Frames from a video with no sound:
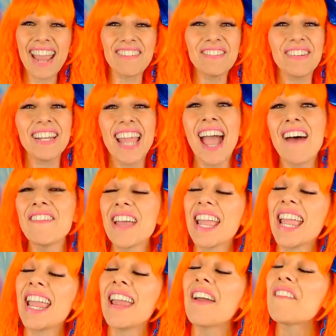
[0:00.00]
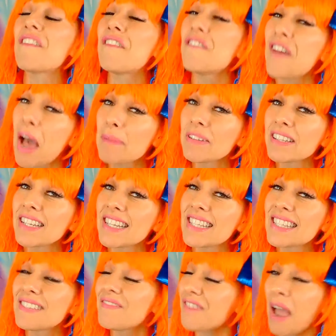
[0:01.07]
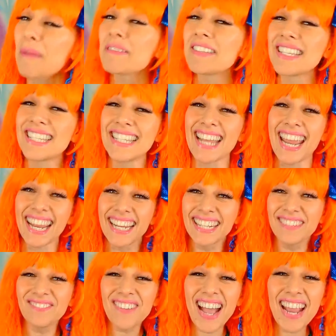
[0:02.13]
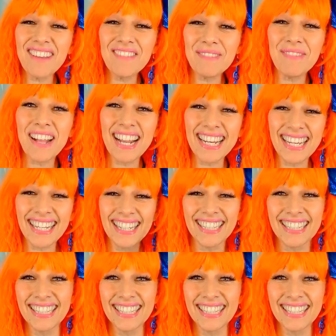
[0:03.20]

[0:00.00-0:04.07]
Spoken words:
Everybody have a fabulous, fabulous day. Bye, everybody.